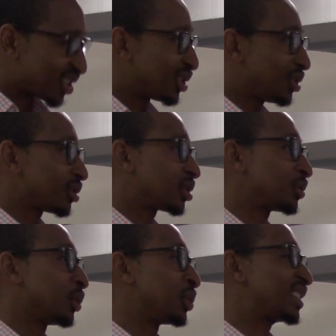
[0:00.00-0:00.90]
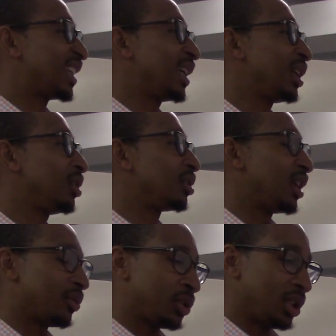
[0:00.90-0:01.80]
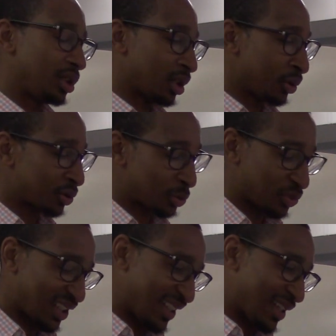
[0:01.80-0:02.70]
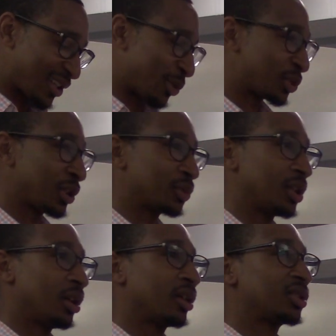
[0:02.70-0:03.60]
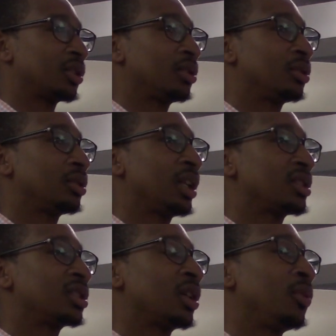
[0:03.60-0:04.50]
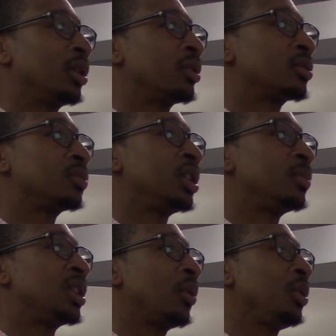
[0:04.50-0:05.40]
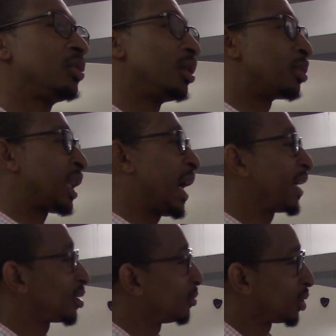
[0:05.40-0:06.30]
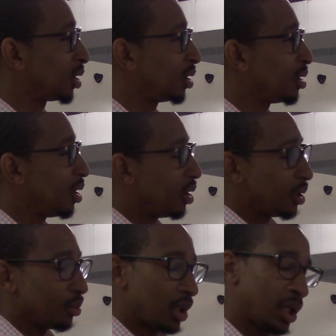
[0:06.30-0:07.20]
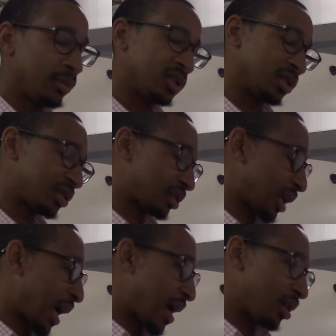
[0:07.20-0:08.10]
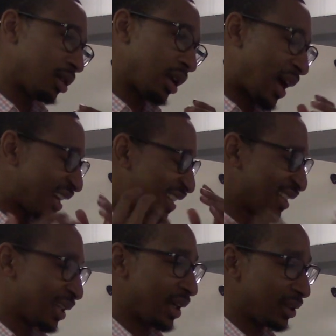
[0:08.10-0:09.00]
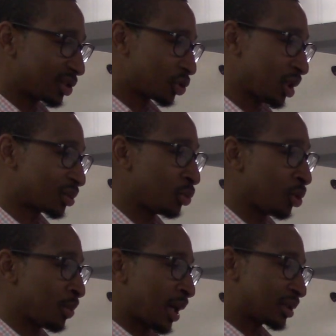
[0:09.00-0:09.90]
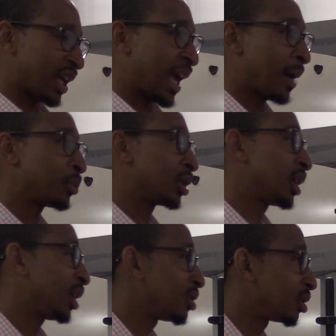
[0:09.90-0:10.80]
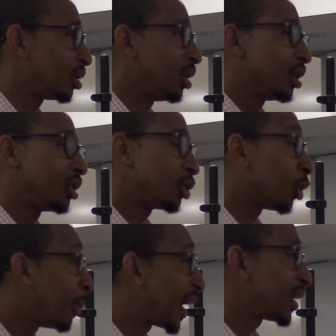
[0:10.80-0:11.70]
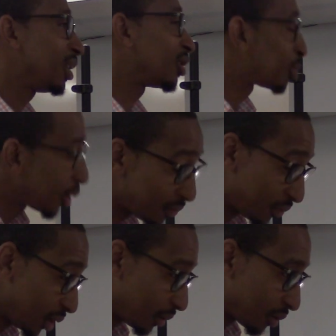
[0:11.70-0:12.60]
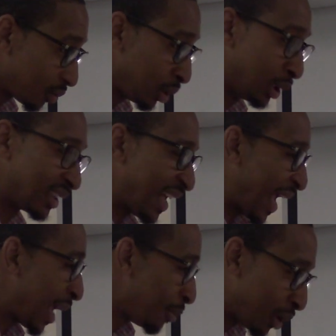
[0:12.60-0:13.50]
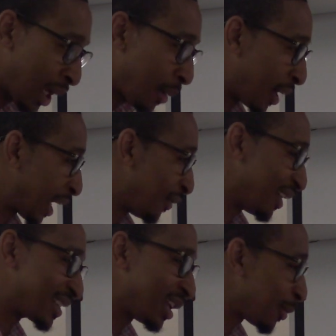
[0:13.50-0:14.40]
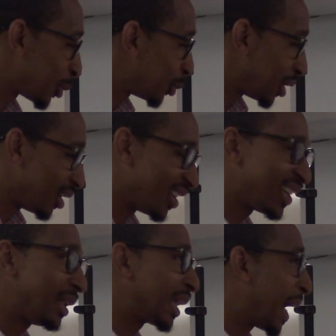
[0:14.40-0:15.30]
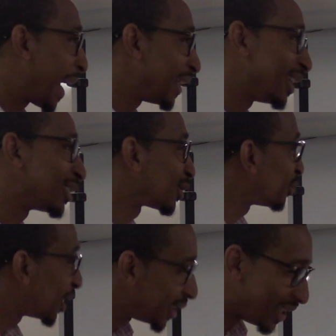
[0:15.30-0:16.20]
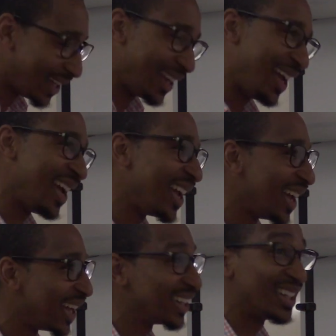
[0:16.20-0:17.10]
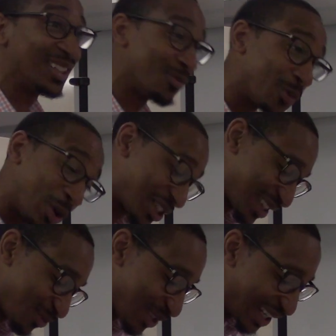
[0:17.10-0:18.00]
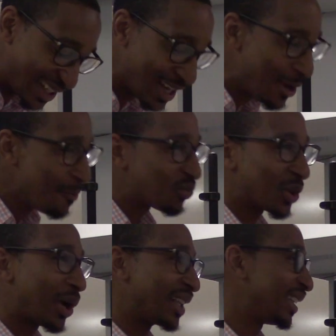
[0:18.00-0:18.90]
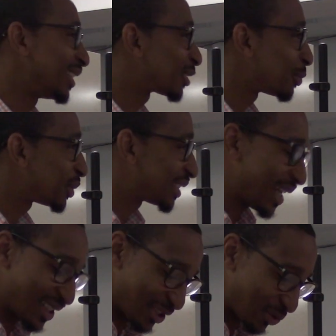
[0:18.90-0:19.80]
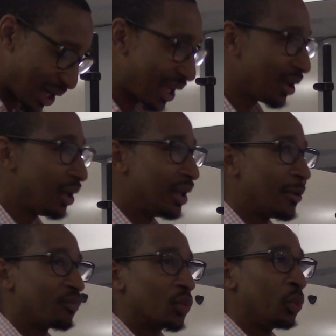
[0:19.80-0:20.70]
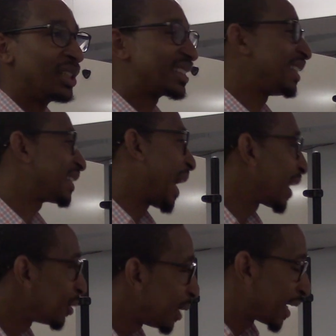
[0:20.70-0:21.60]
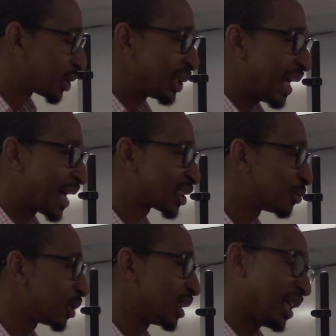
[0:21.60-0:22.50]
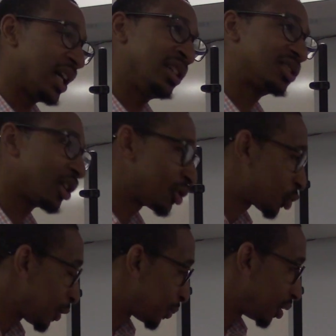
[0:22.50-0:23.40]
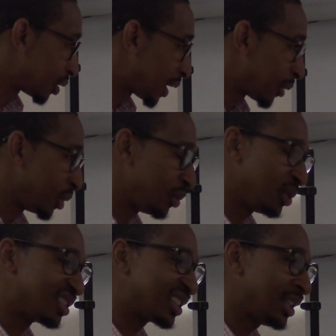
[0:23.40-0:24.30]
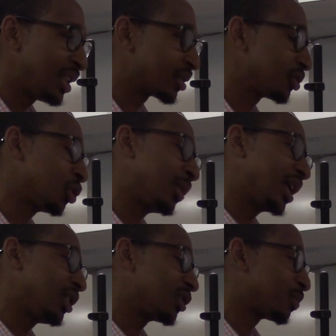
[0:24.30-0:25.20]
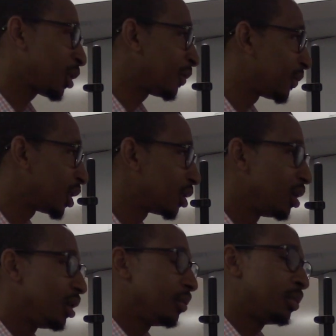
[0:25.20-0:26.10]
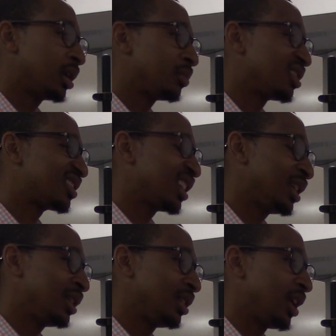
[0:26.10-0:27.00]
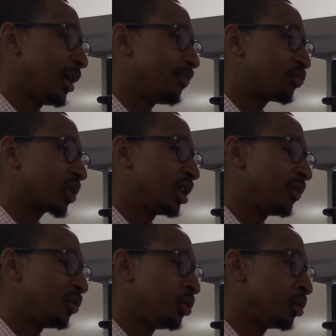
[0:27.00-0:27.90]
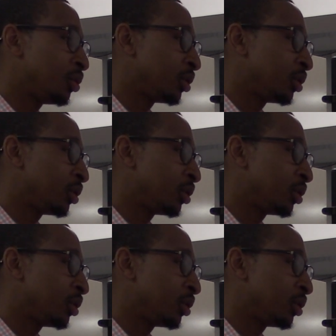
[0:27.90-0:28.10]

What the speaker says: you know, something was said here that we learned some things. I hope something also, not just that we learned something, but that we would apply something. Man, I cannot stress more about the application. Nobody is perfect. We looked at Abraham. I gave an example where he lied to get some money, had a good portion of money, right, to get some possessions, right? We see Solomon, after he got some money, how he started tripping. Like we see this, so nobody is perfect. But I'm just saying that if you